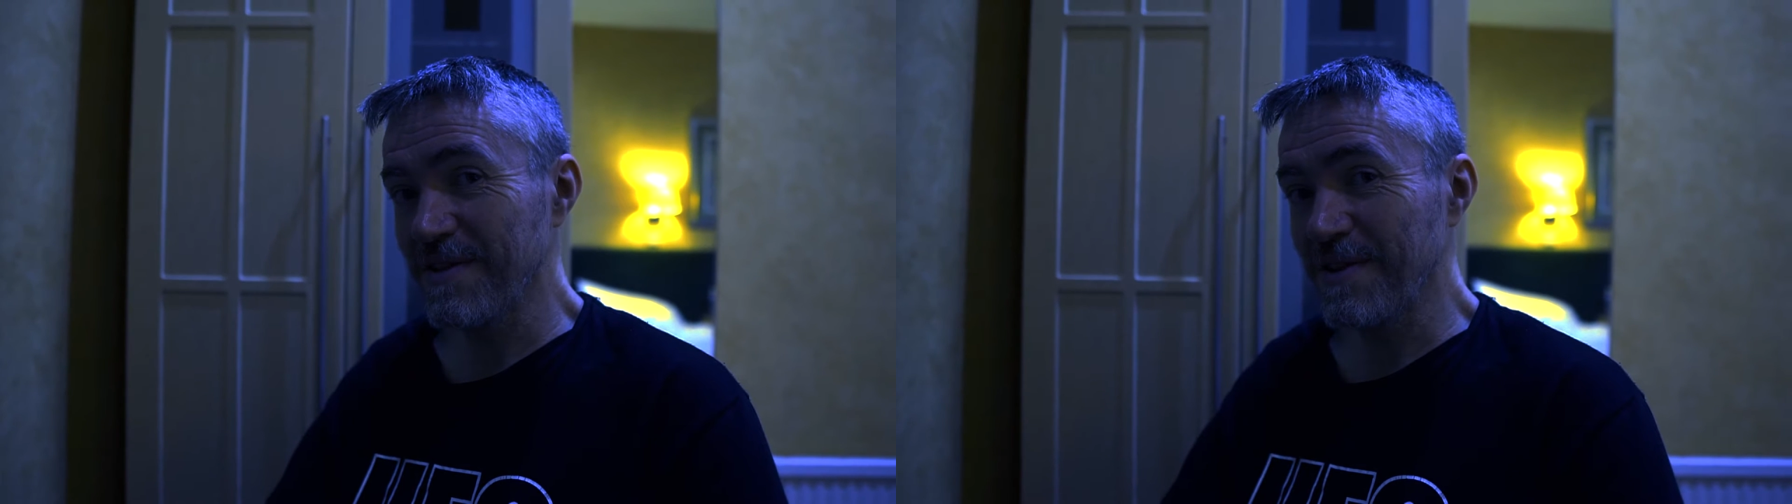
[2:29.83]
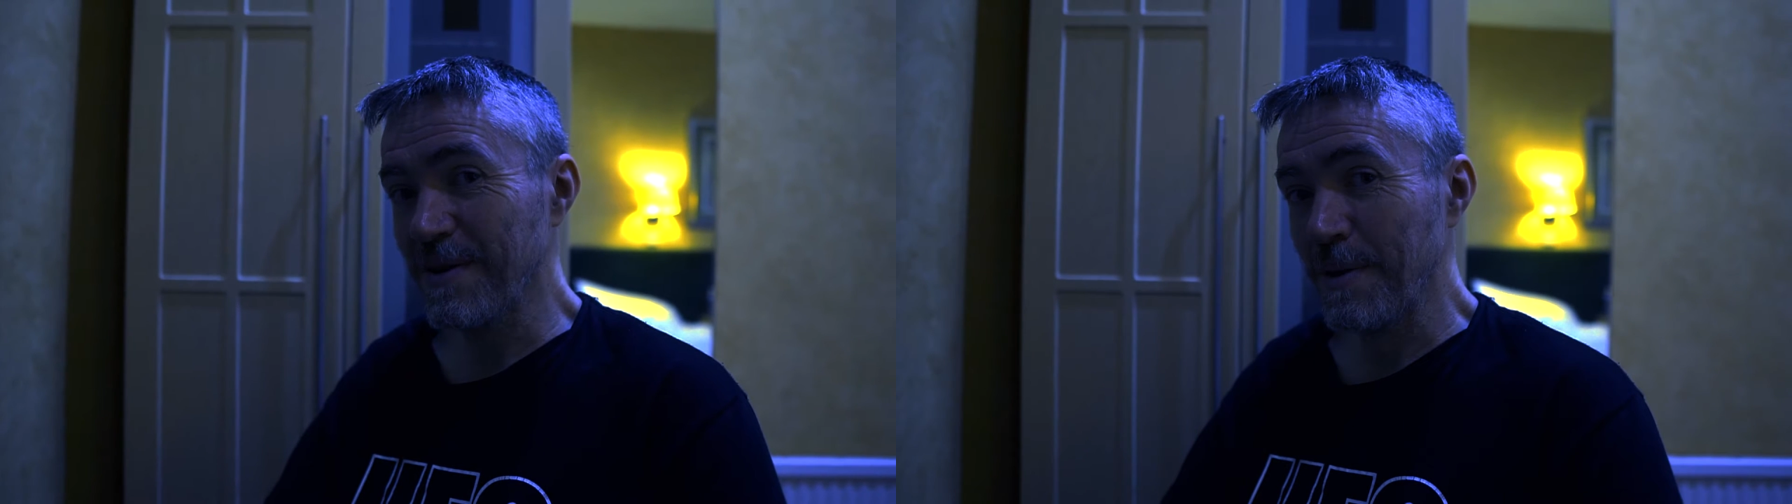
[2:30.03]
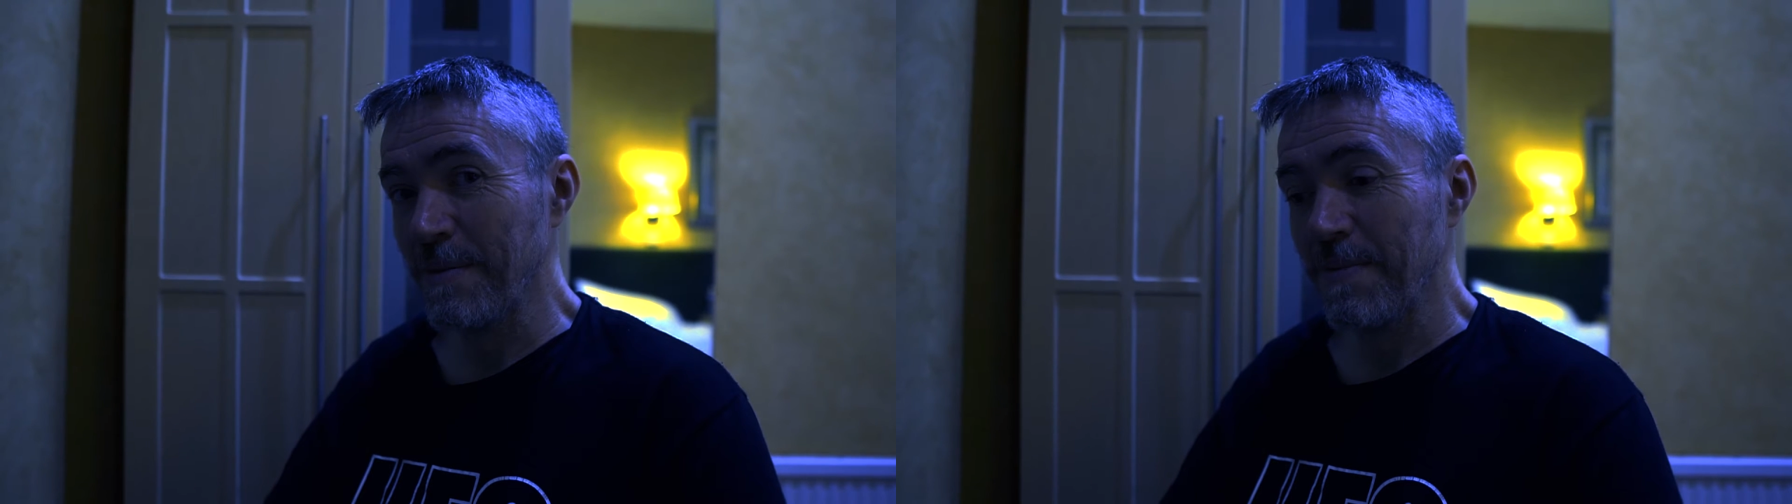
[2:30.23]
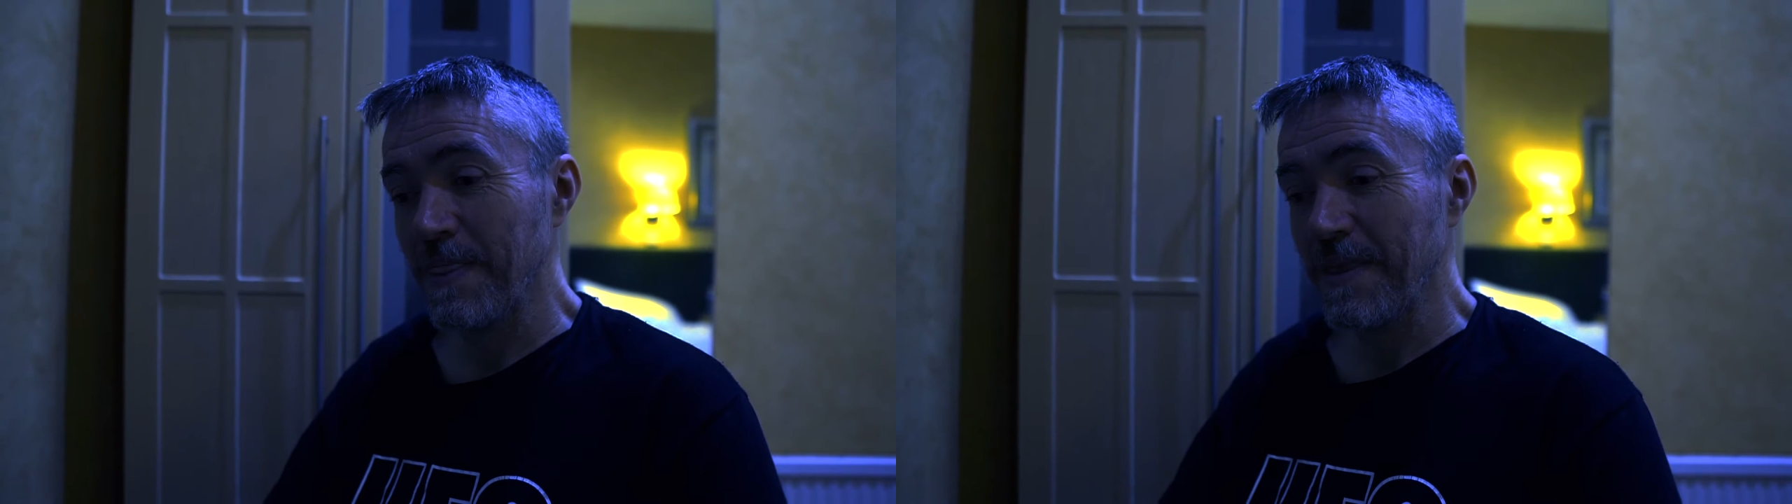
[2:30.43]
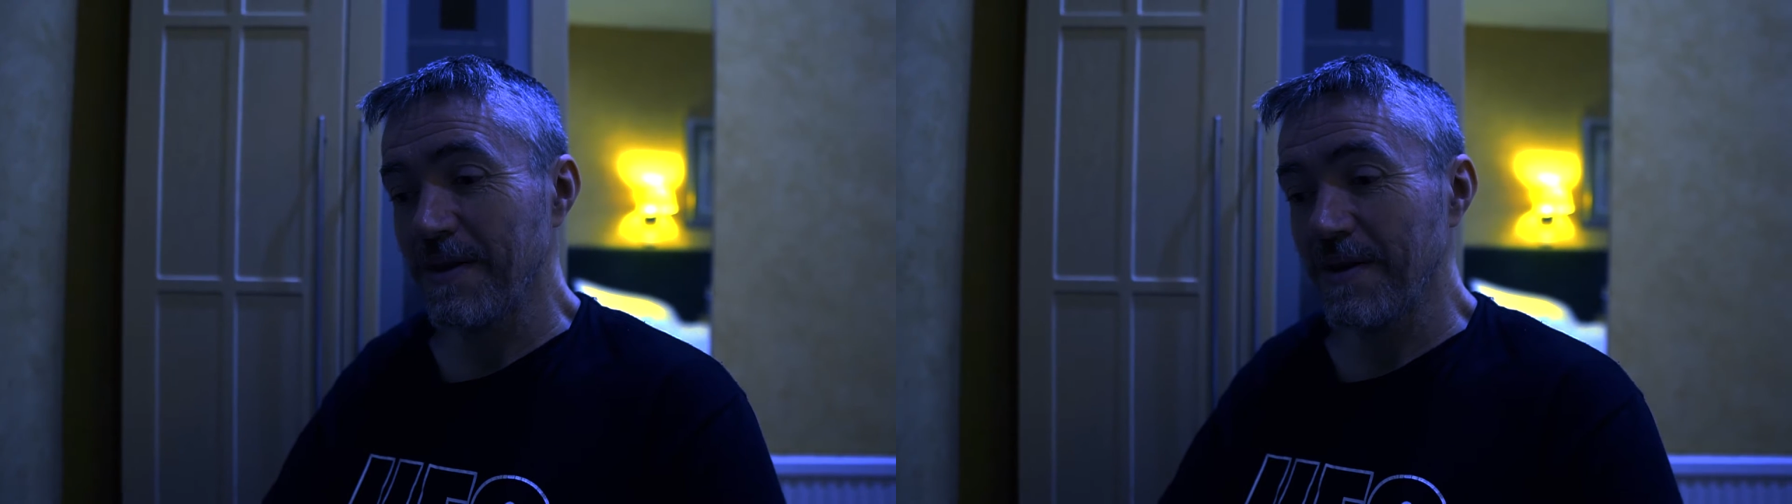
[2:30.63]
And
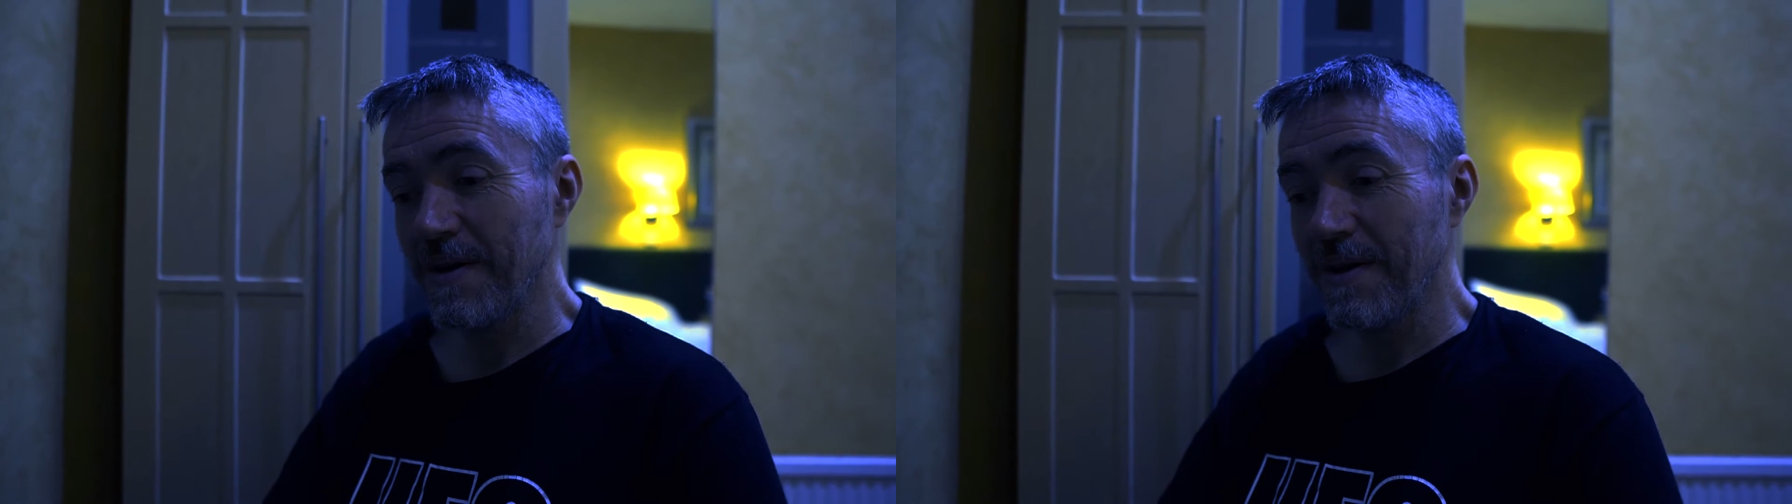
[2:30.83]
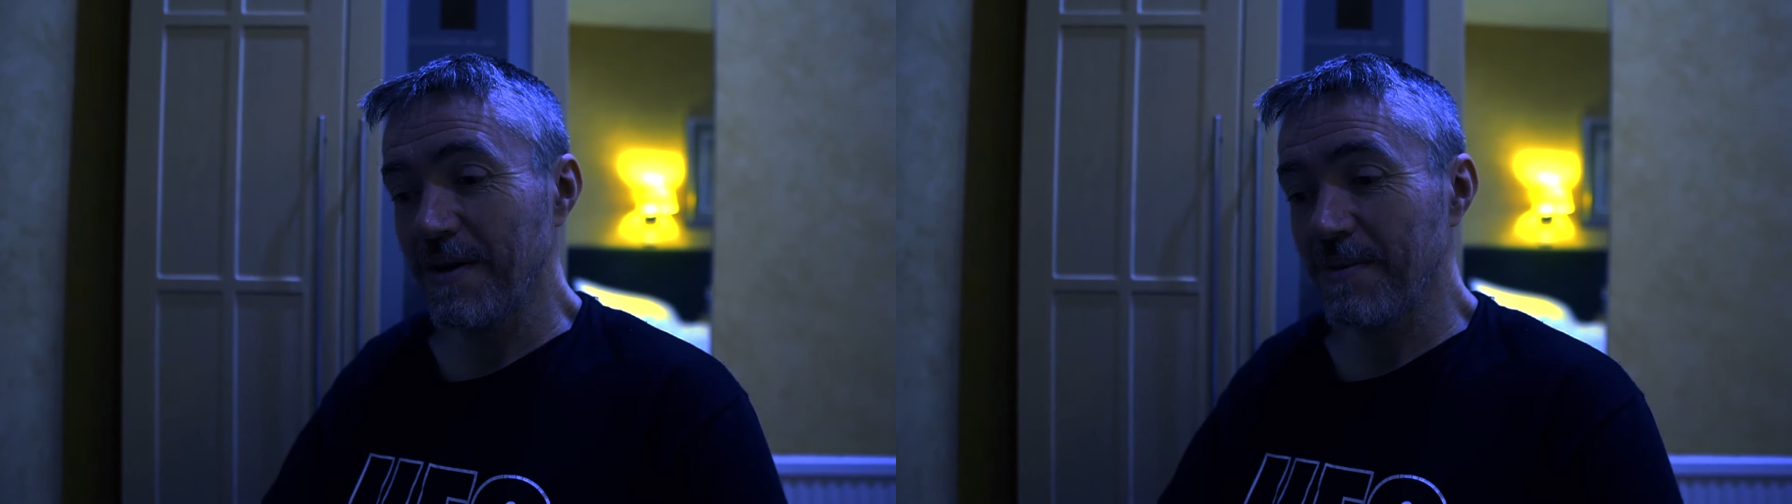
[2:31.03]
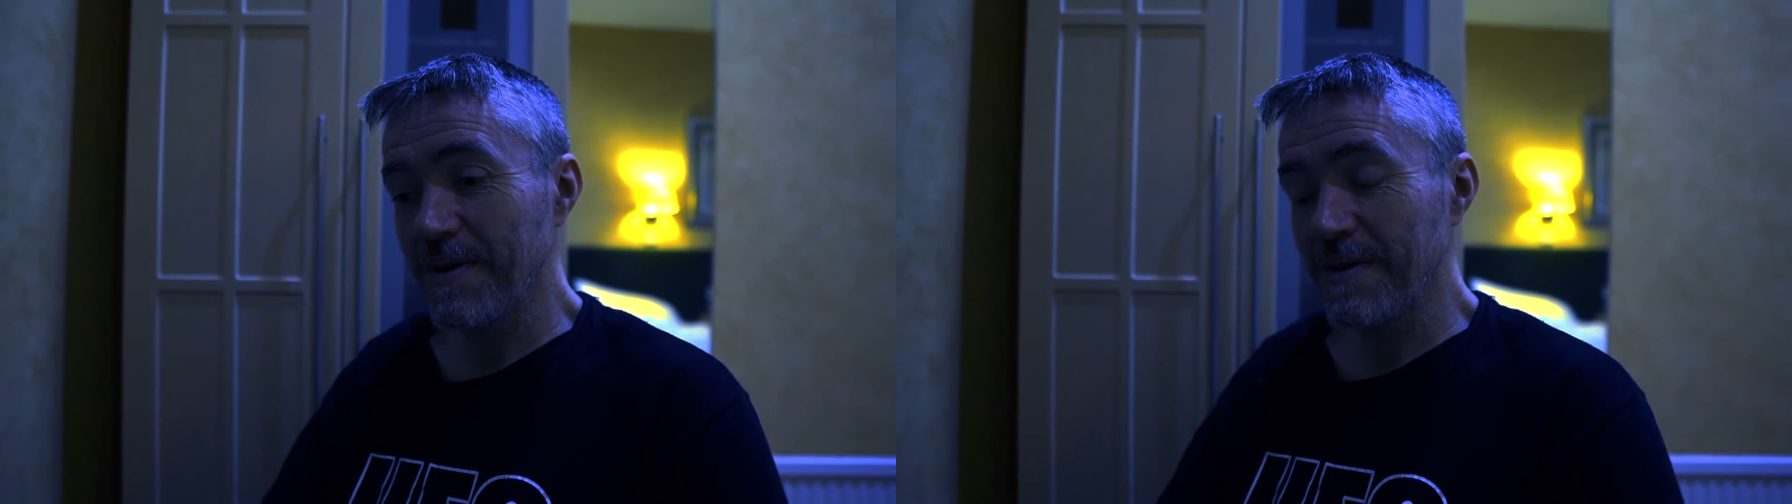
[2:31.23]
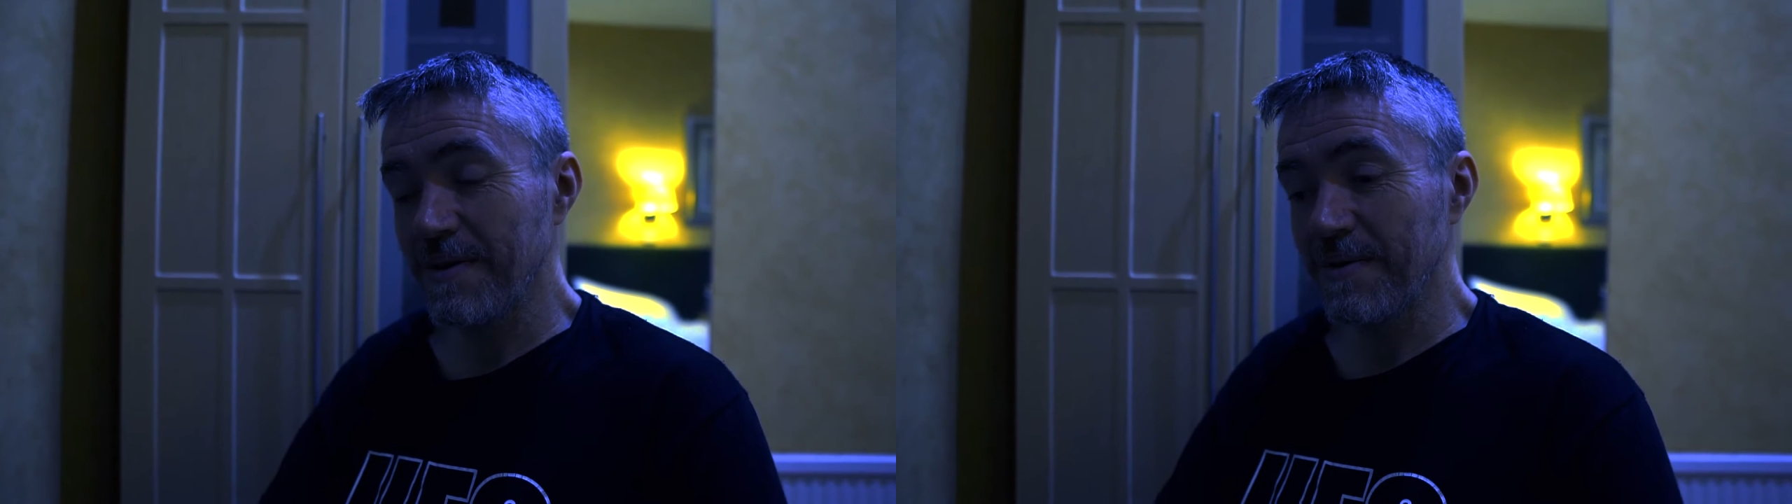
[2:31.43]
when